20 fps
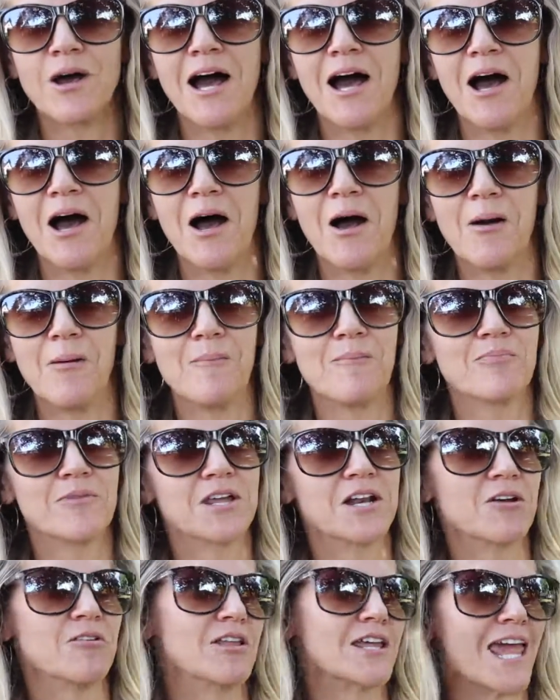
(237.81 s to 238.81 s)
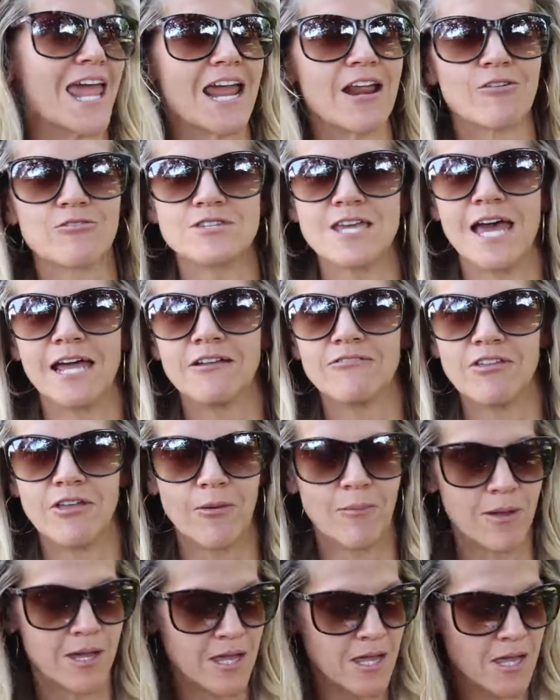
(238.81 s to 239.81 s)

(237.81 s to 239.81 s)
um, you know, like eight or ten of them